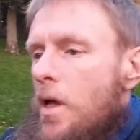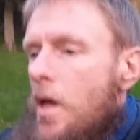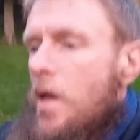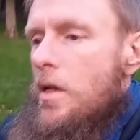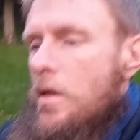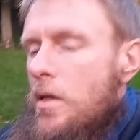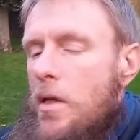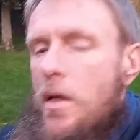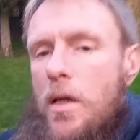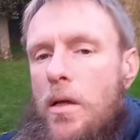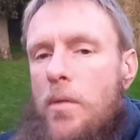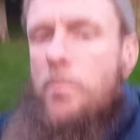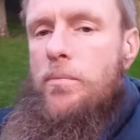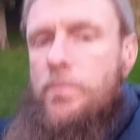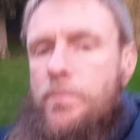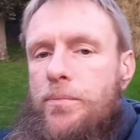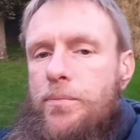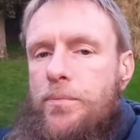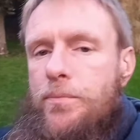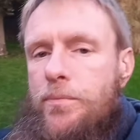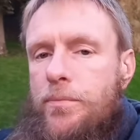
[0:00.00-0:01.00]
and um,
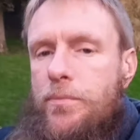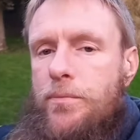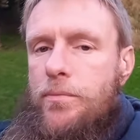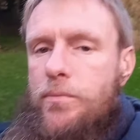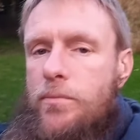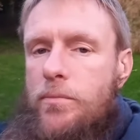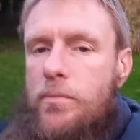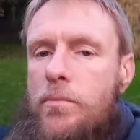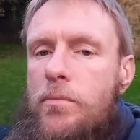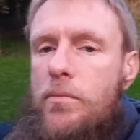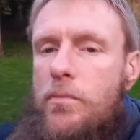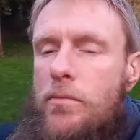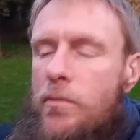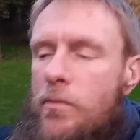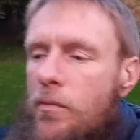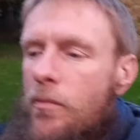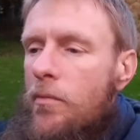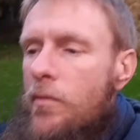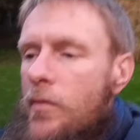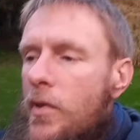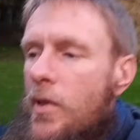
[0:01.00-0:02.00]

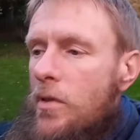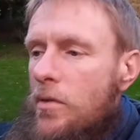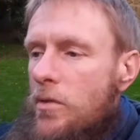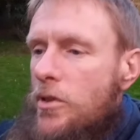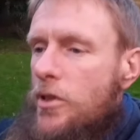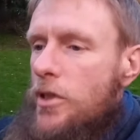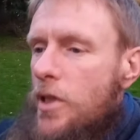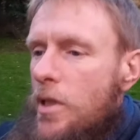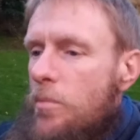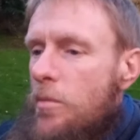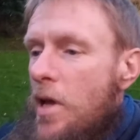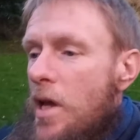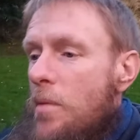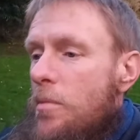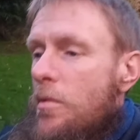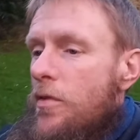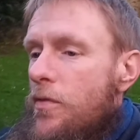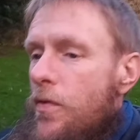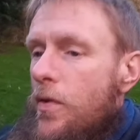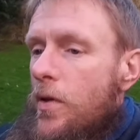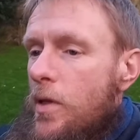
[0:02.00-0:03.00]
she made
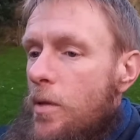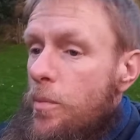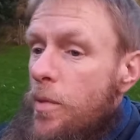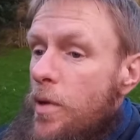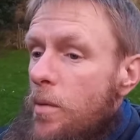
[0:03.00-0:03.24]
me feel a